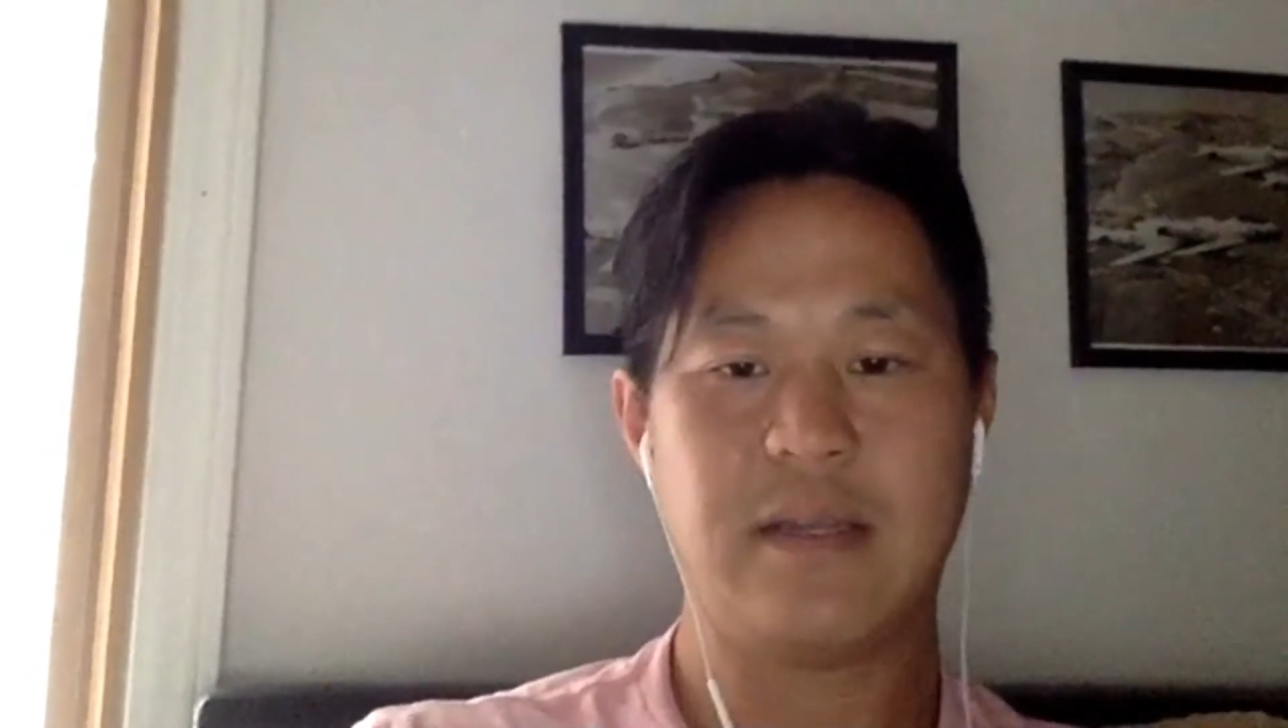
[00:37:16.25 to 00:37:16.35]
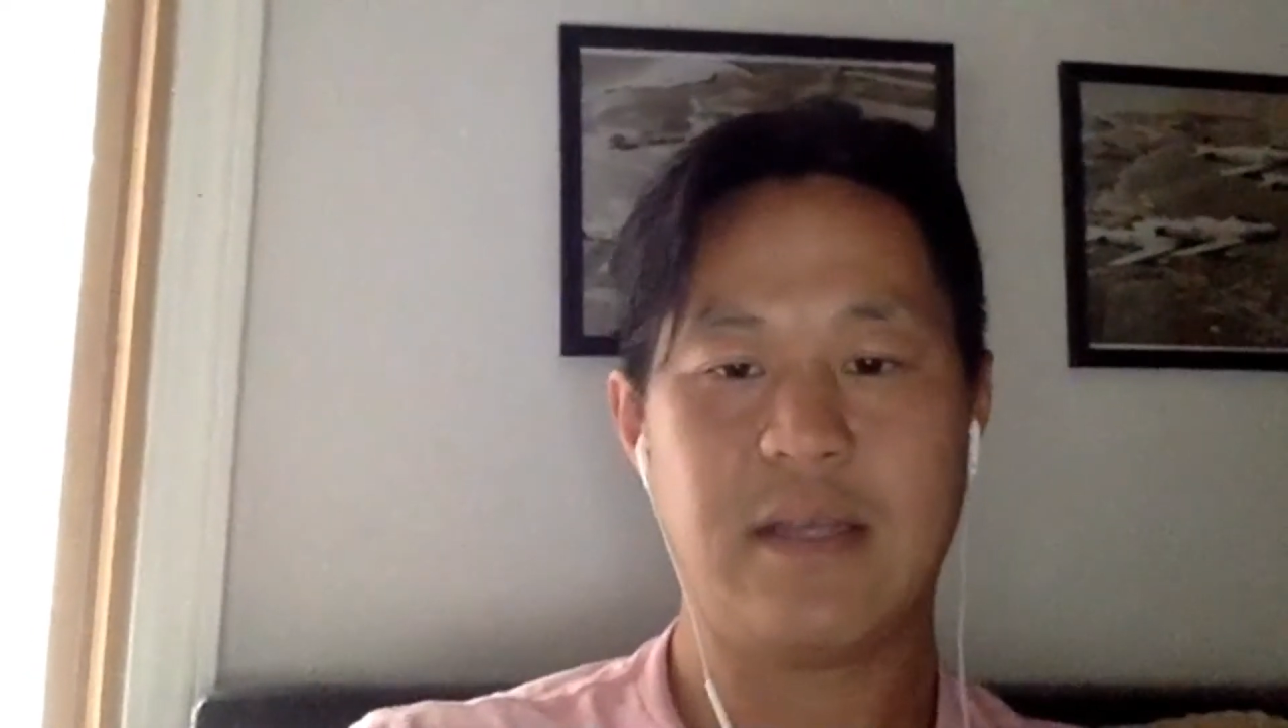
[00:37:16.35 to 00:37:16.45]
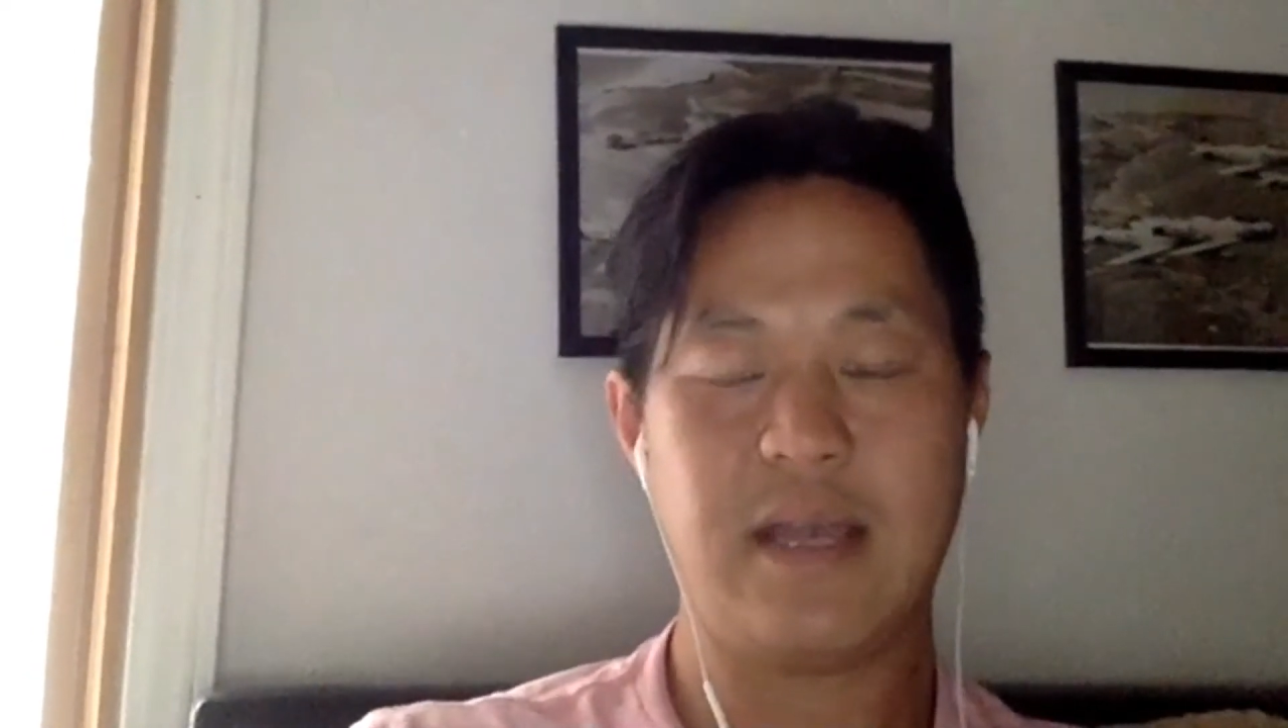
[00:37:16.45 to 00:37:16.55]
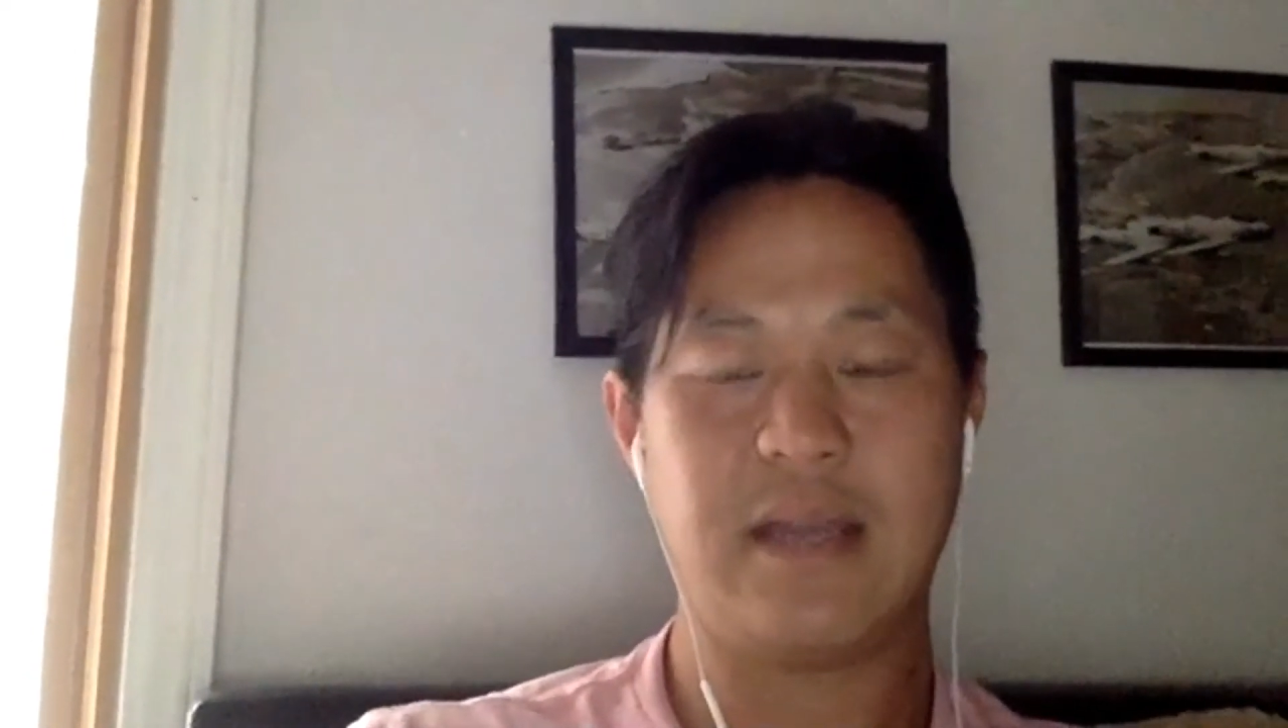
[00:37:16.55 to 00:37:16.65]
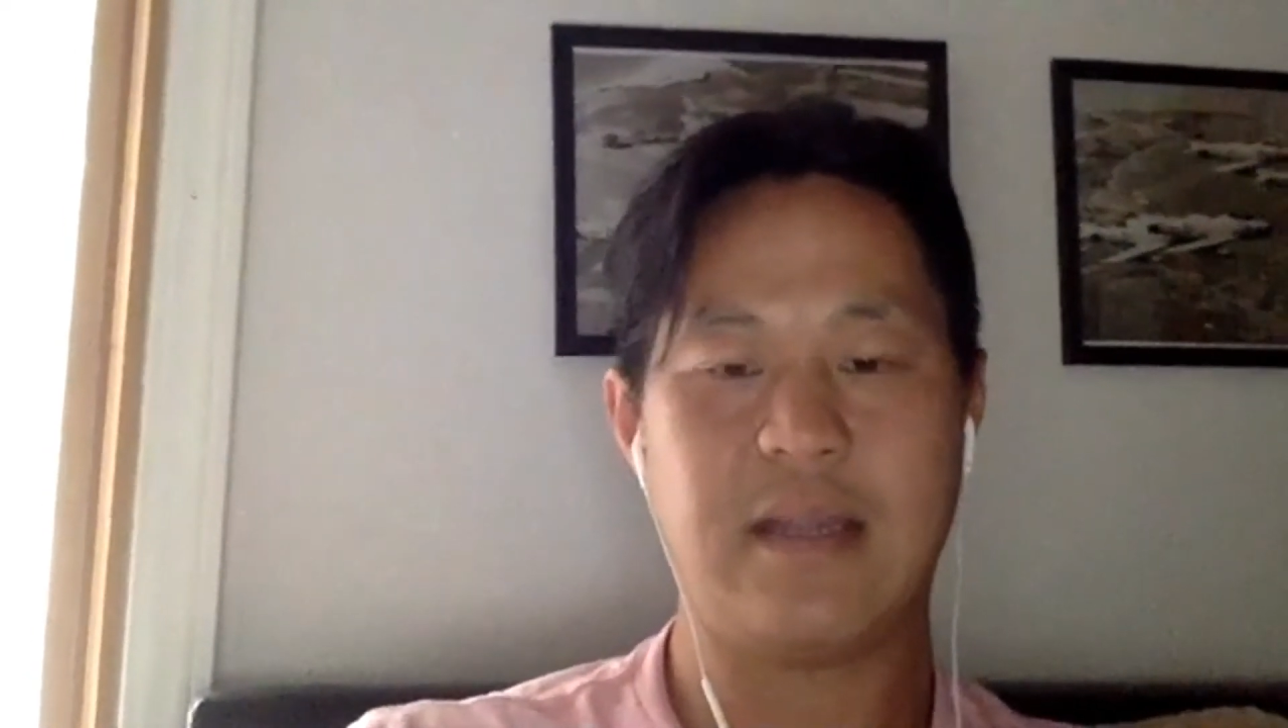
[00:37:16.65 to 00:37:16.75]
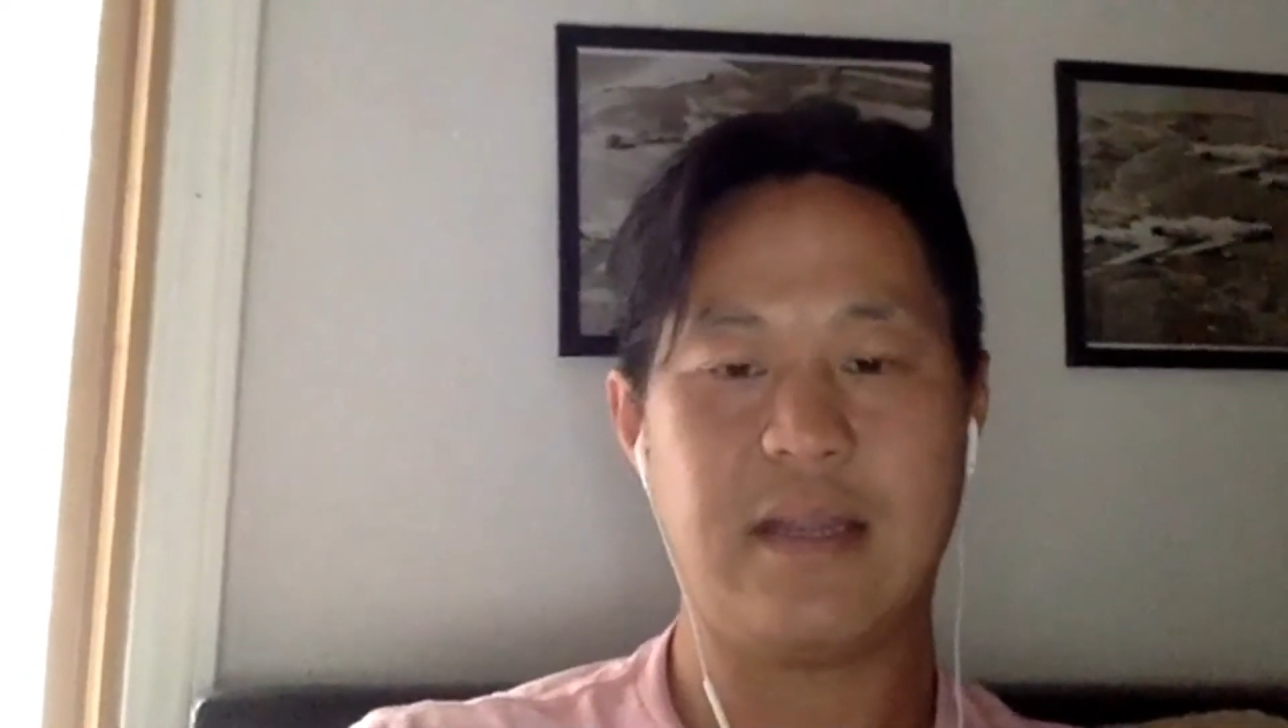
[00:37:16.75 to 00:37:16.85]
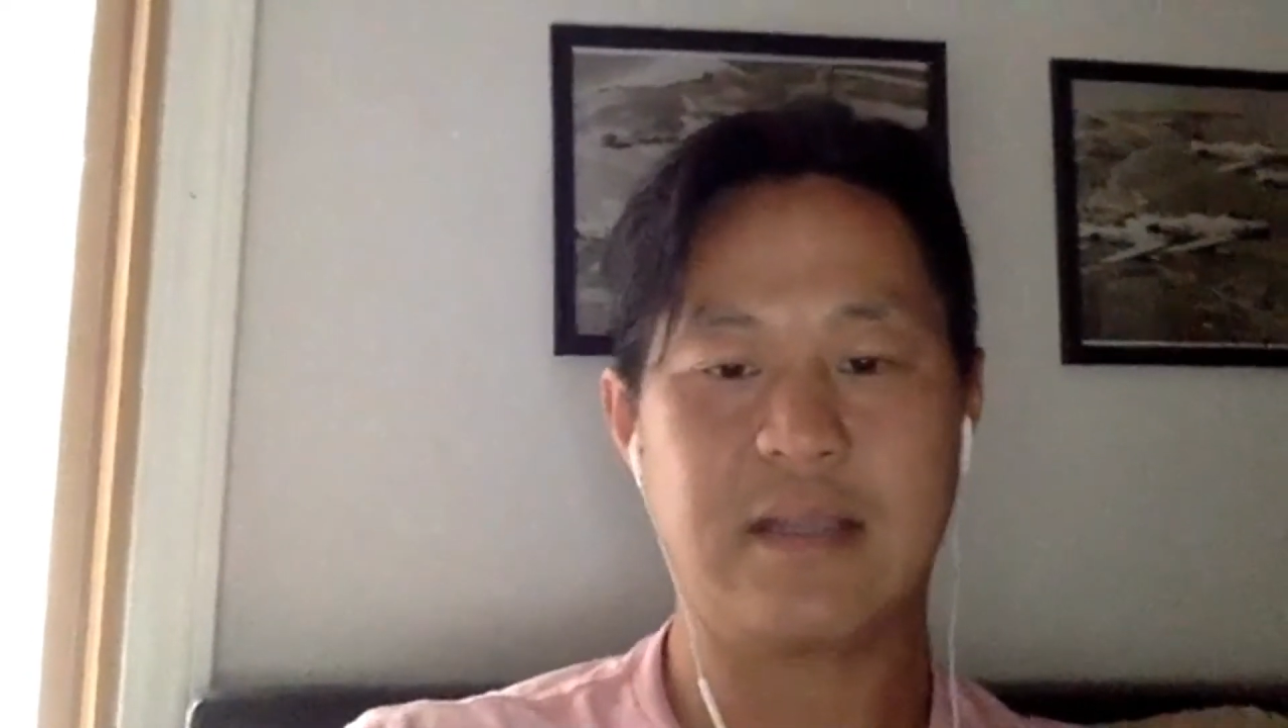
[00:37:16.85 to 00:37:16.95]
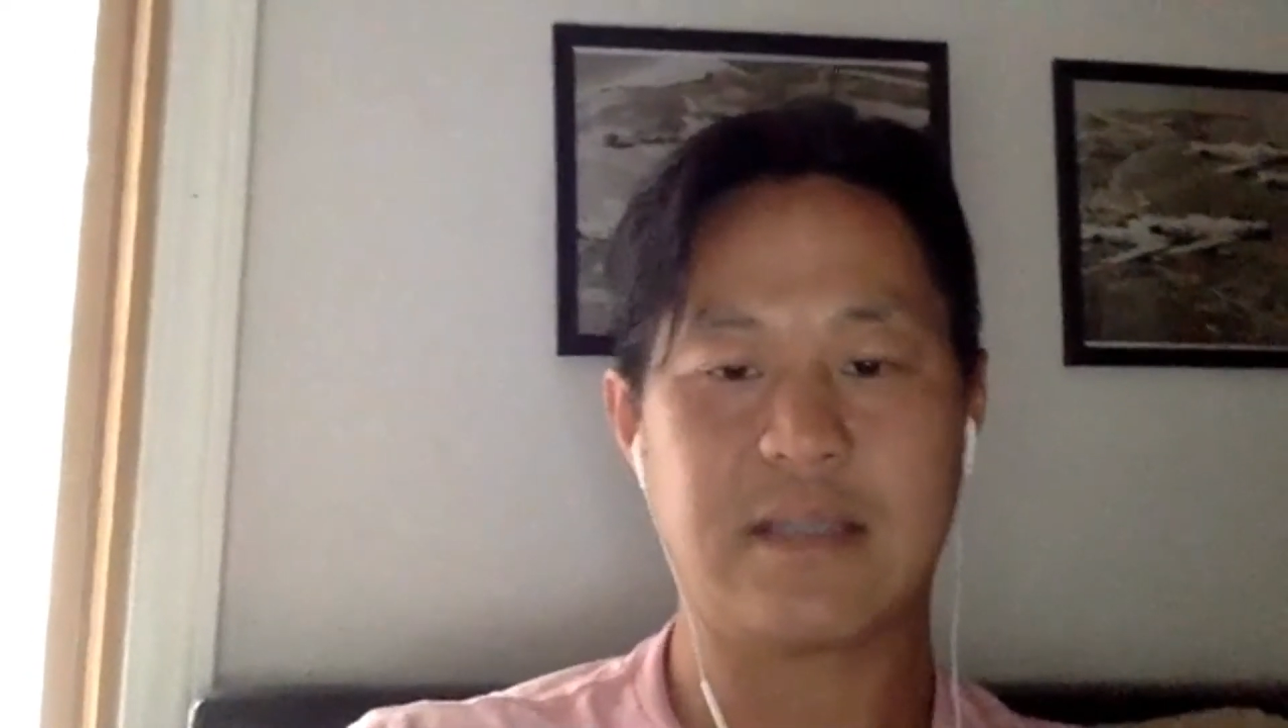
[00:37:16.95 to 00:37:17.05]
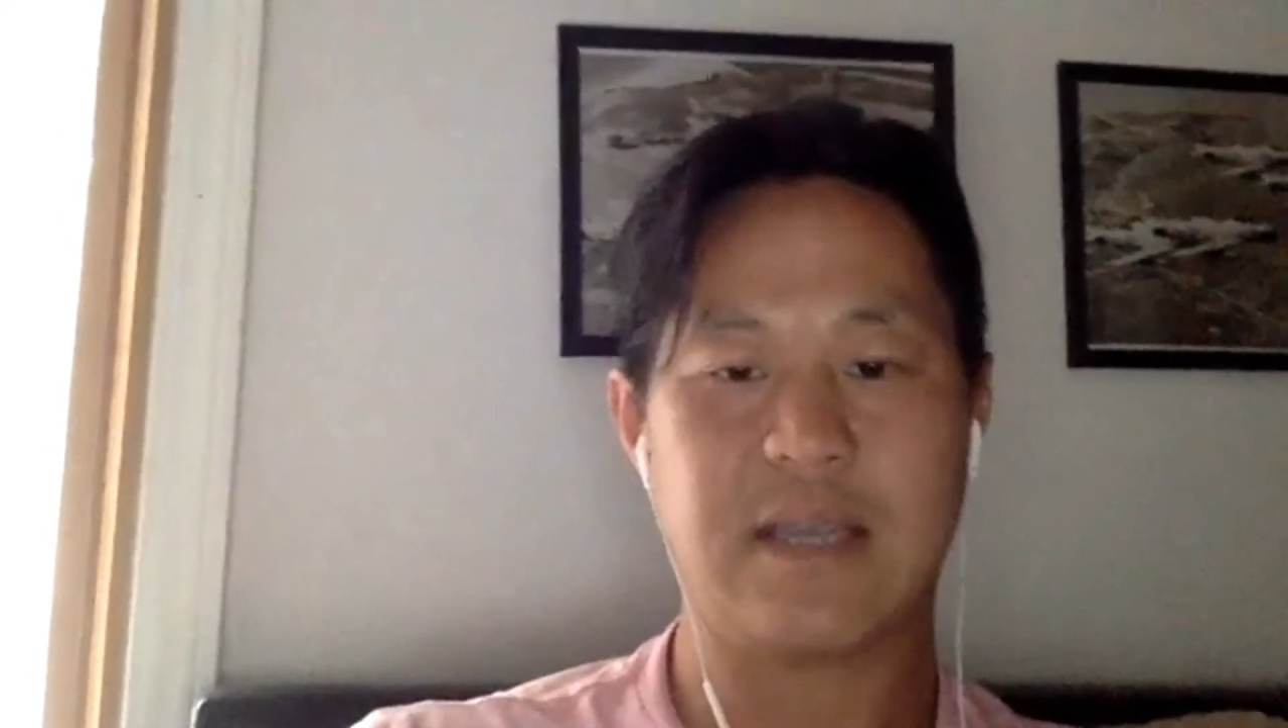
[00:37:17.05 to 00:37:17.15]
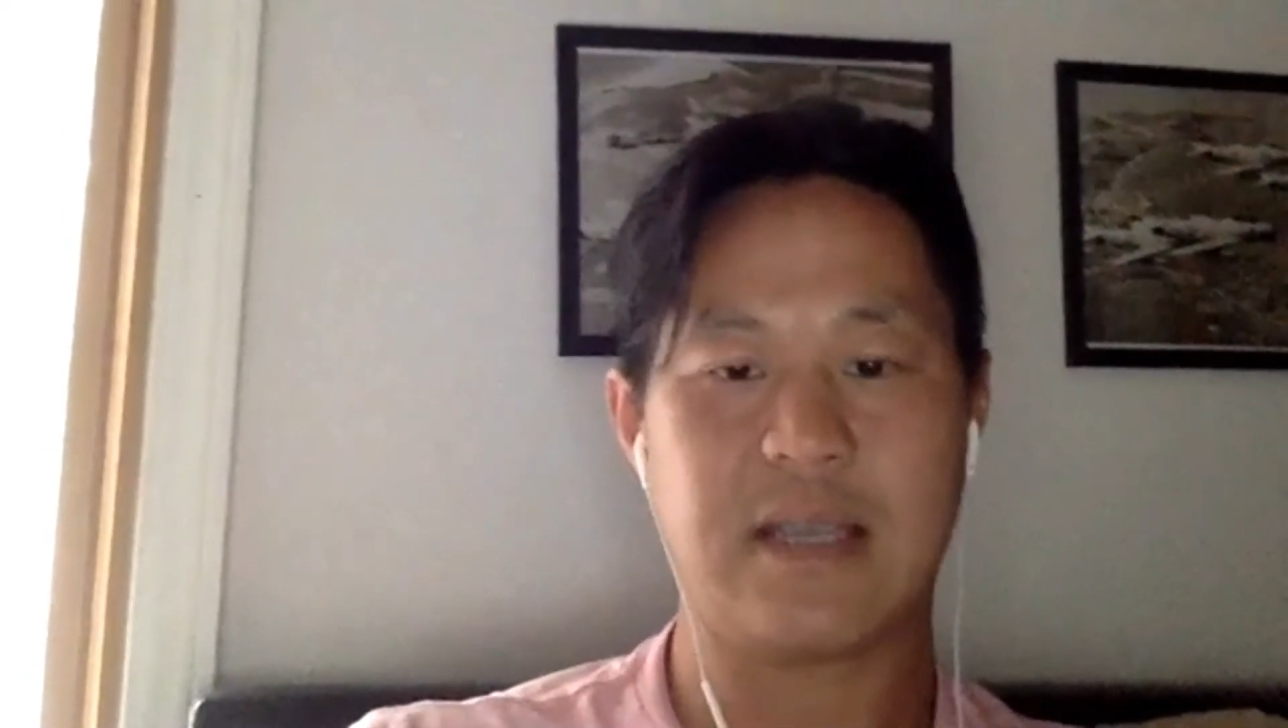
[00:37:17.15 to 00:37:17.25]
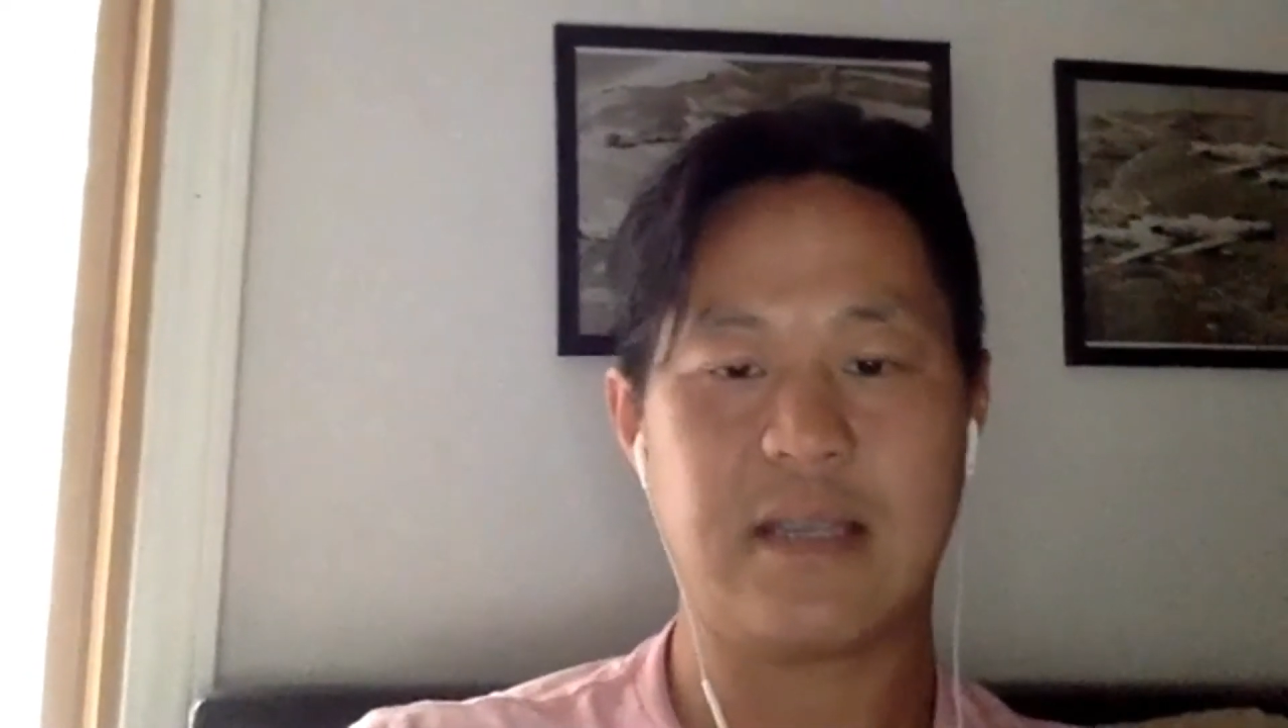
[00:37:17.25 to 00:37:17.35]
And it is like